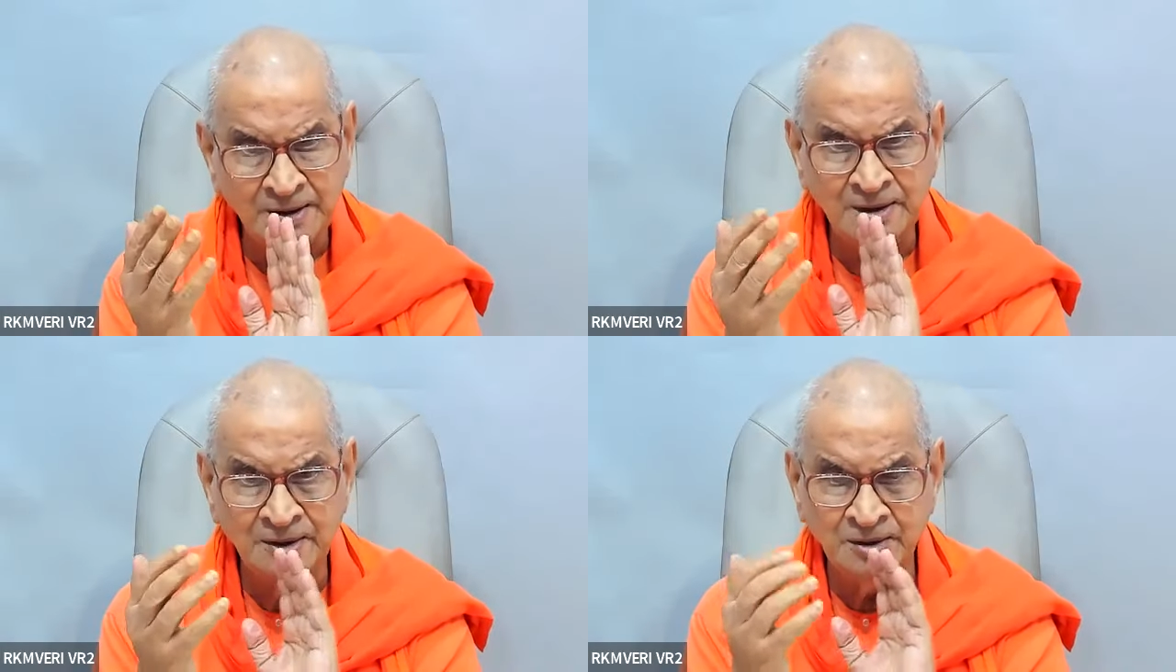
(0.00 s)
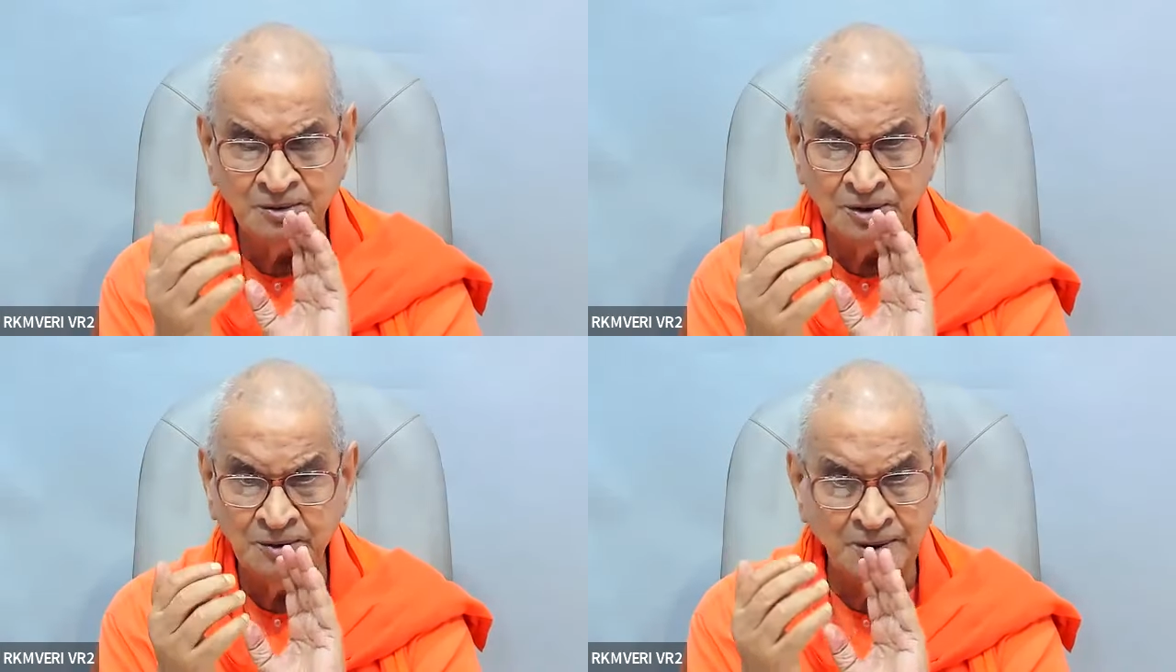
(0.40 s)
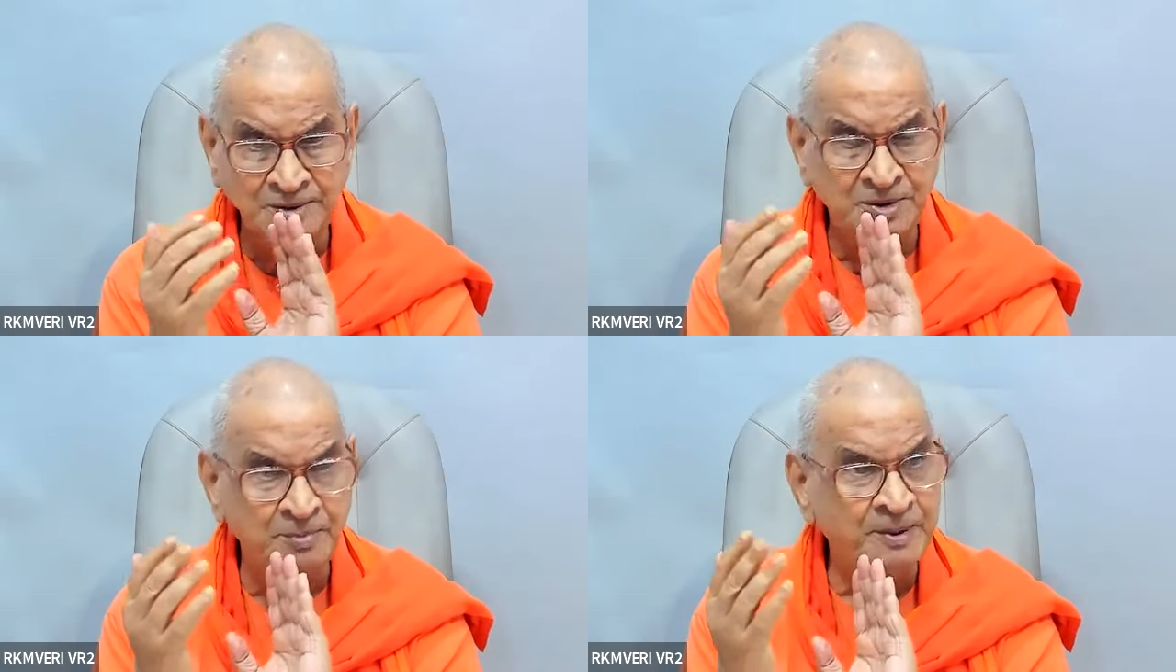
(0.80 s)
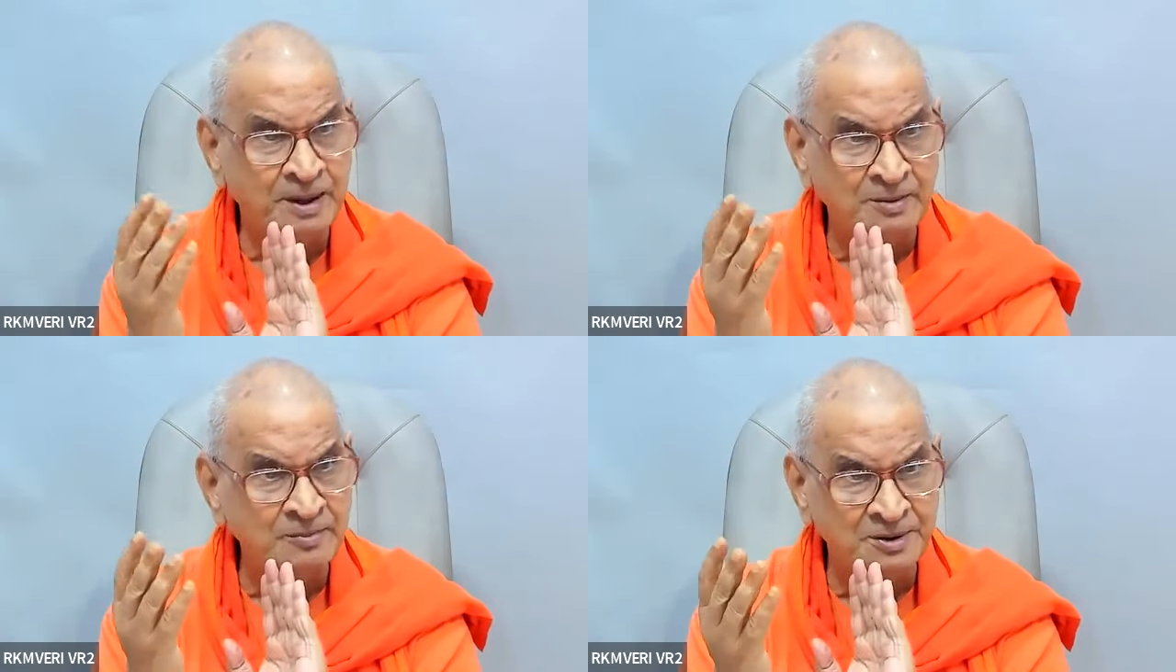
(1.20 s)
into the
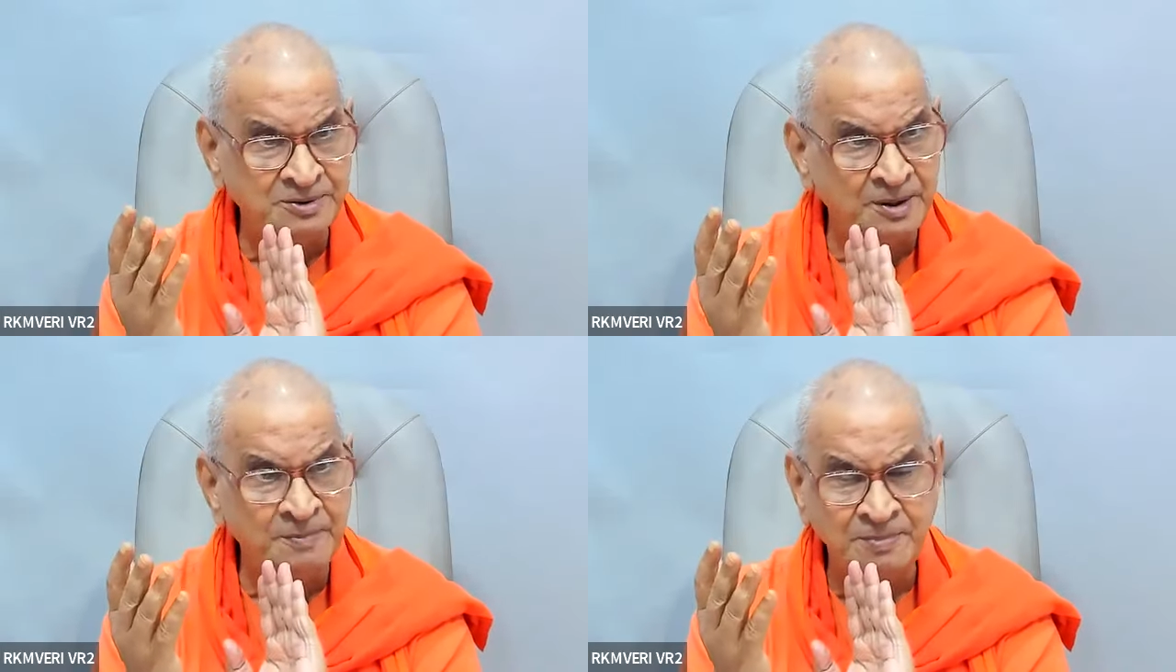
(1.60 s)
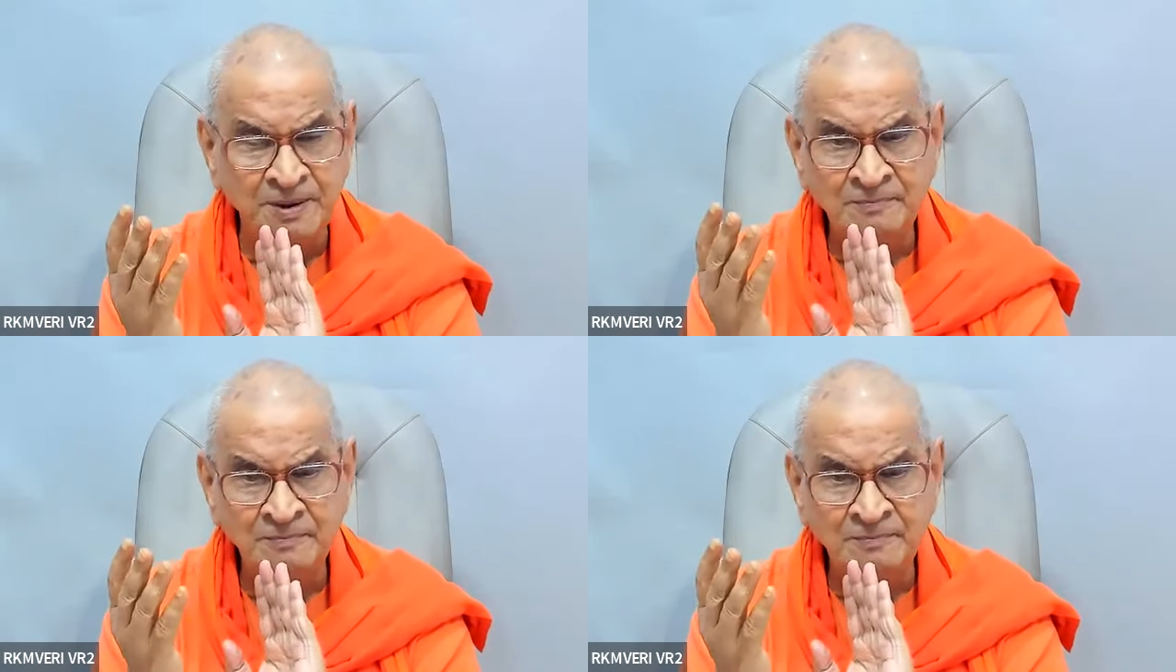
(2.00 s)
worshipper and worshipped.